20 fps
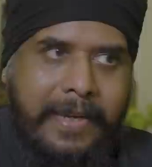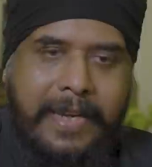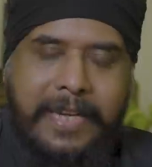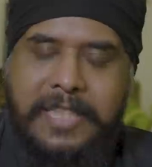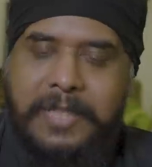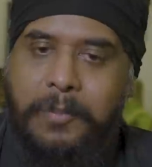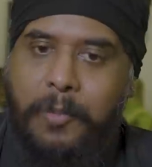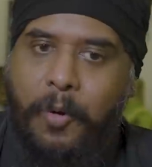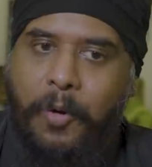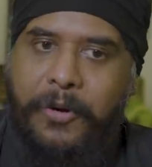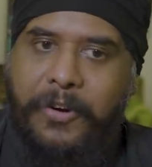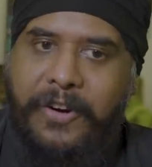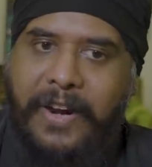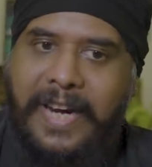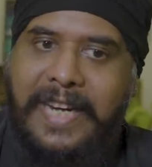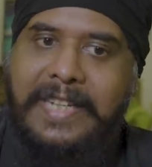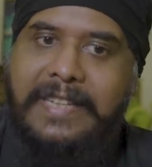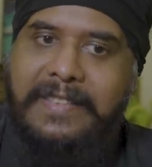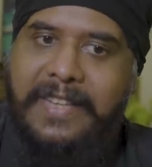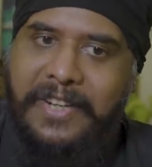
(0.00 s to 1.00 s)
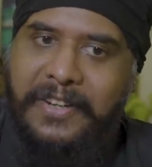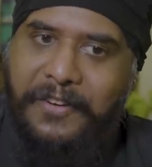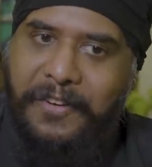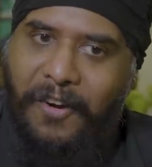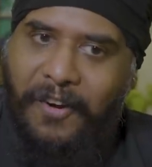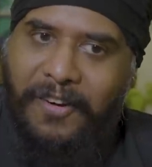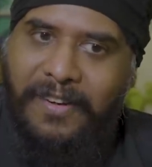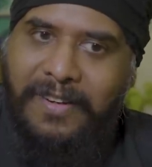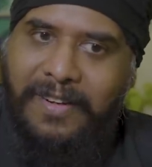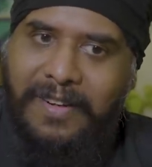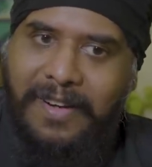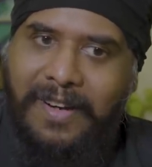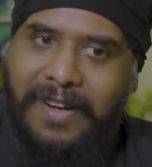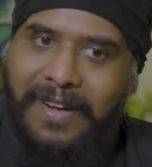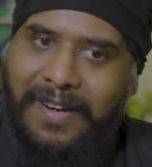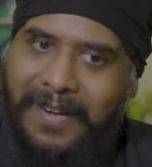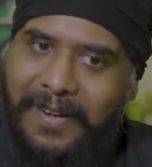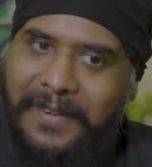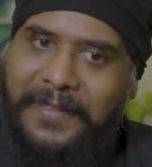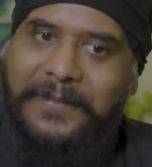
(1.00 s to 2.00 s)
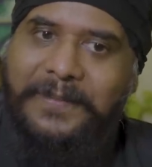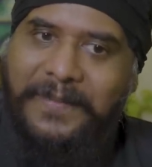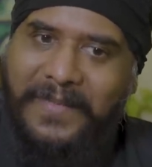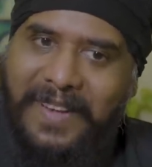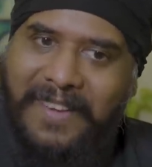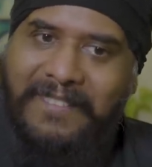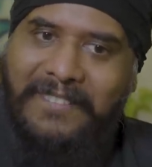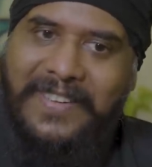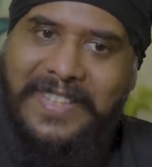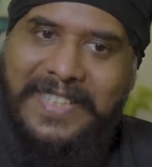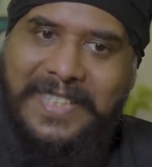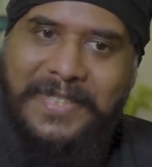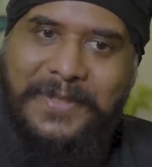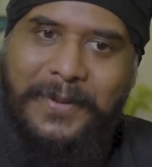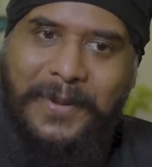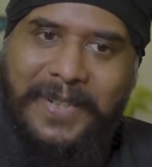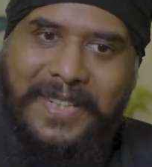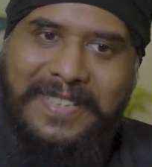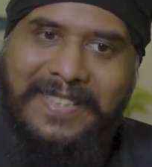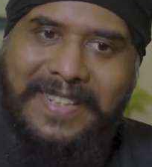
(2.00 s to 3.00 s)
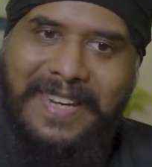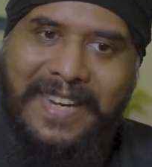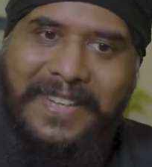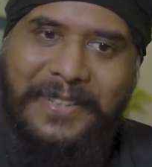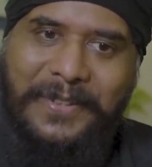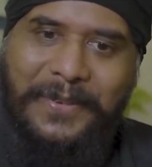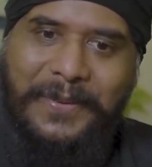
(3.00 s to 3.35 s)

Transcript: he is more right than wrong, which is what has led